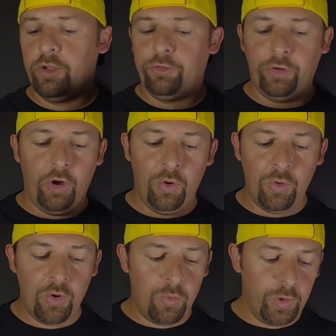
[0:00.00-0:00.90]

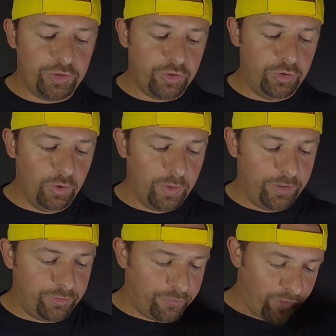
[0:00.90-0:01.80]
So what you do
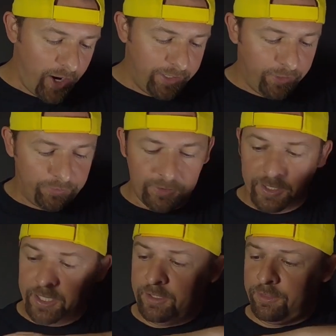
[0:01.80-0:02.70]
is you find out the
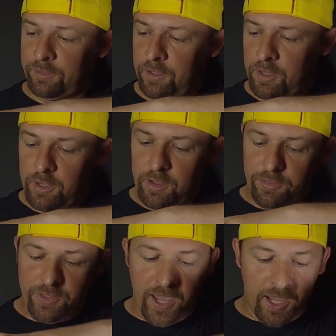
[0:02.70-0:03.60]
length
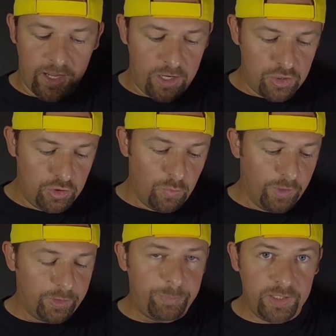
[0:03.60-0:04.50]
that you
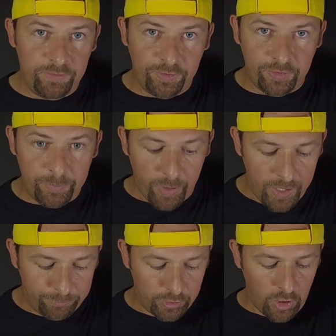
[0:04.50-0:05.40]
want the PVC
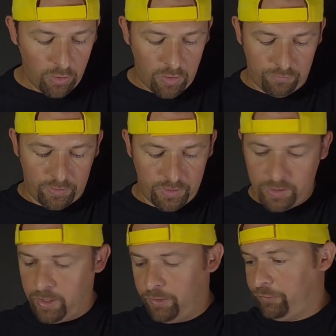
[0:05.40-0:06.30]
pipe to go over.
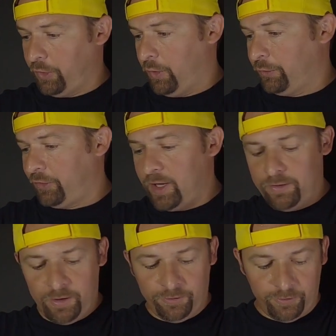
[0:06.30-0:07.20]
So say
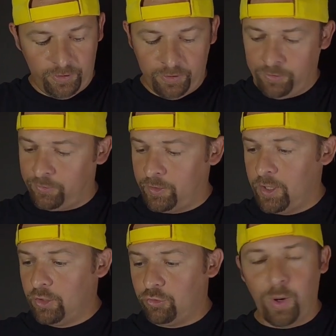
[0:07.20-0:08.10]
this is
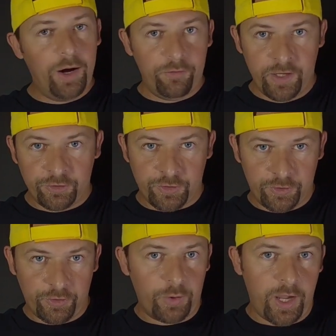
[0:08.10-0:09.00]
12
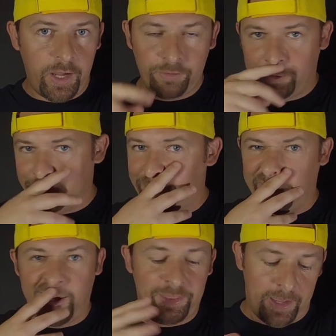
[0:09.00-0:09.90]
inches. Okay, let's just
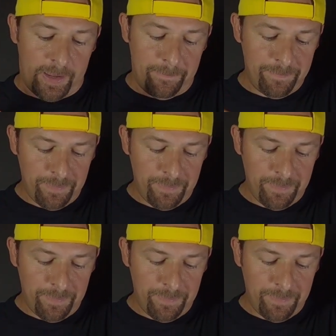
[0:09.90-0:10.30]
say that.